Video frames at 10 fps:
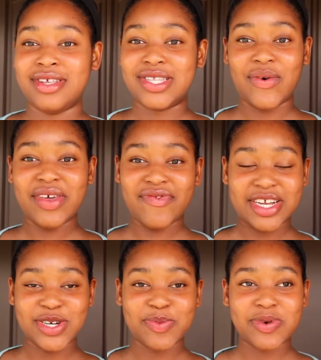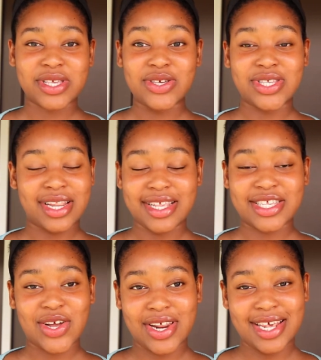don't eat vegetables and you suddenly
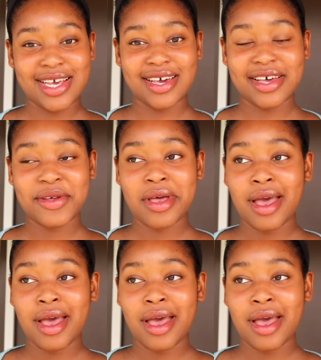start eating it,